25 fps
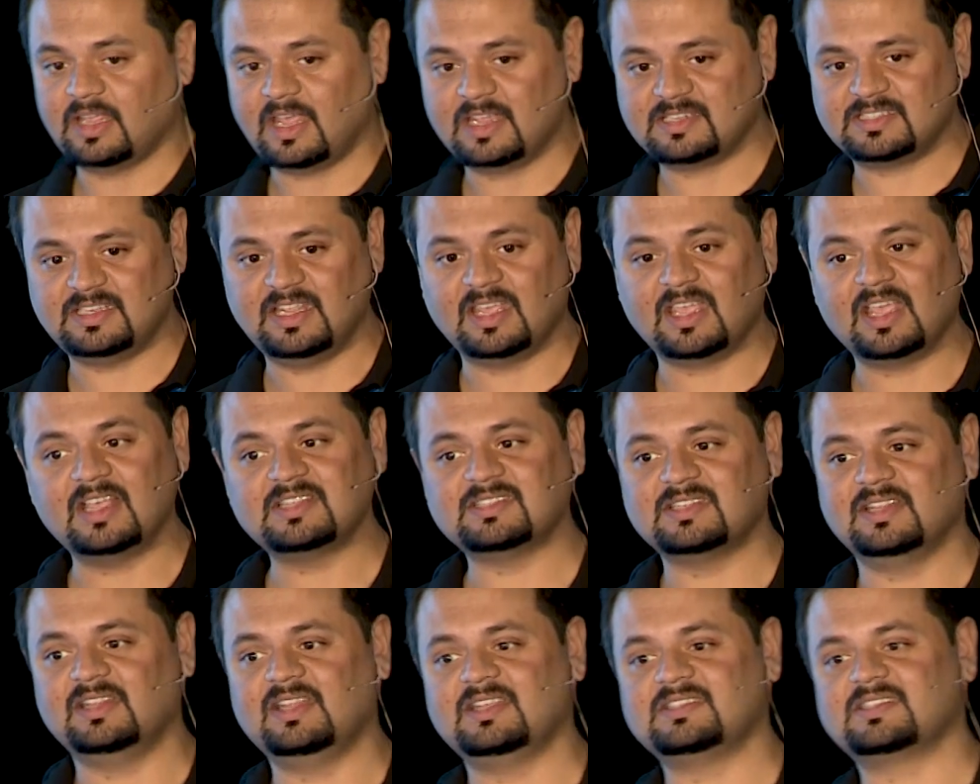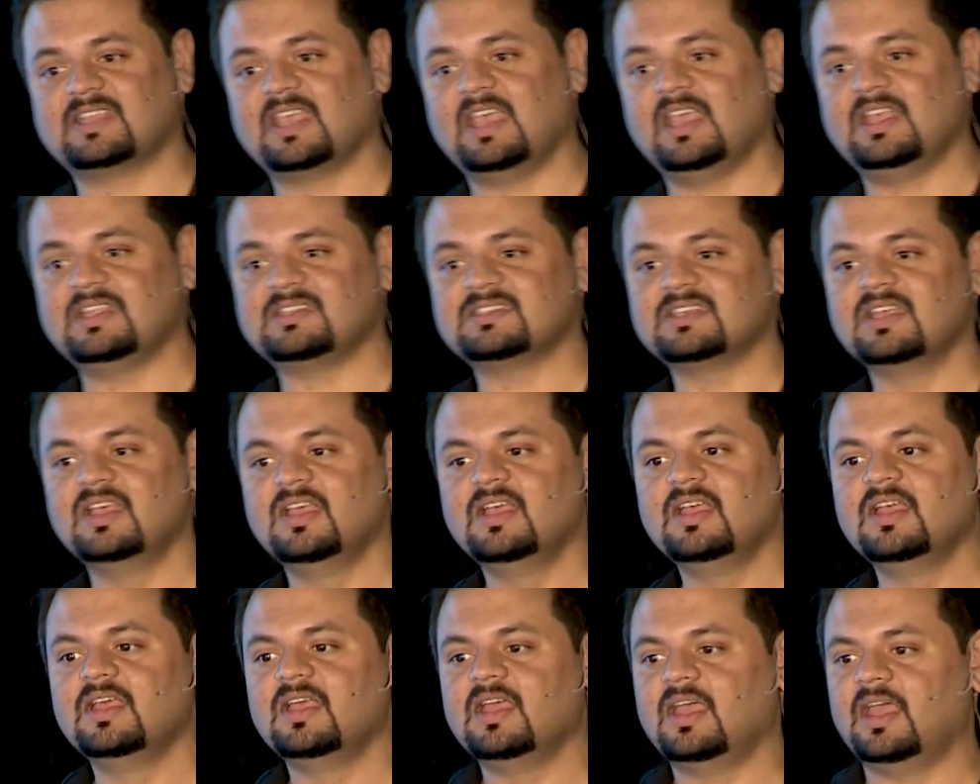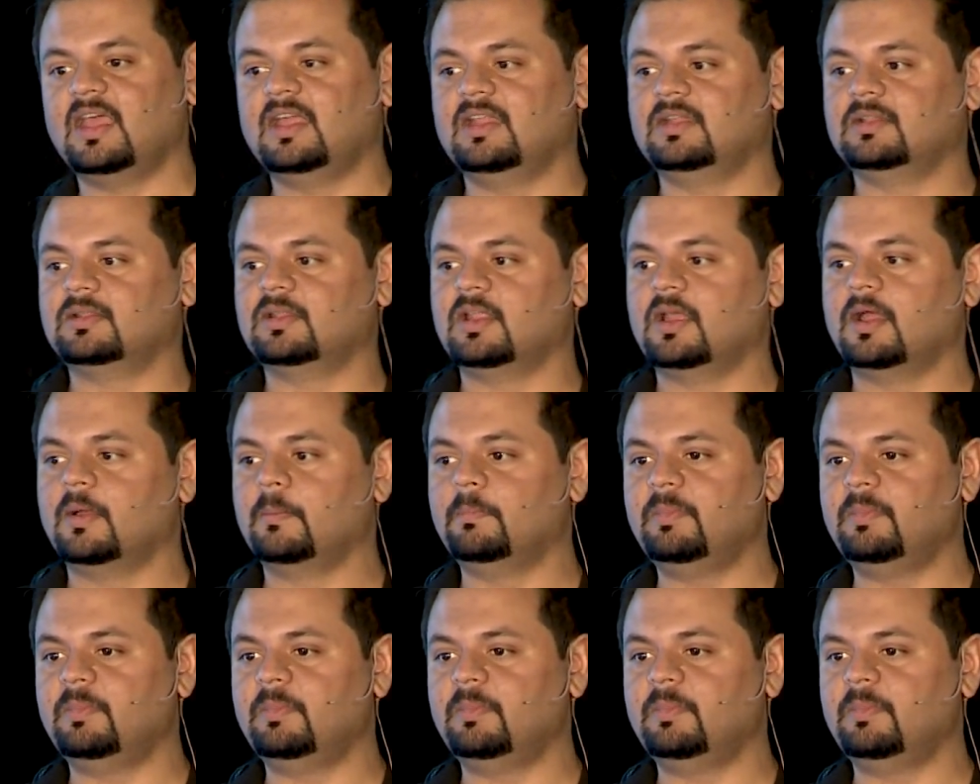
SDKs in this case, and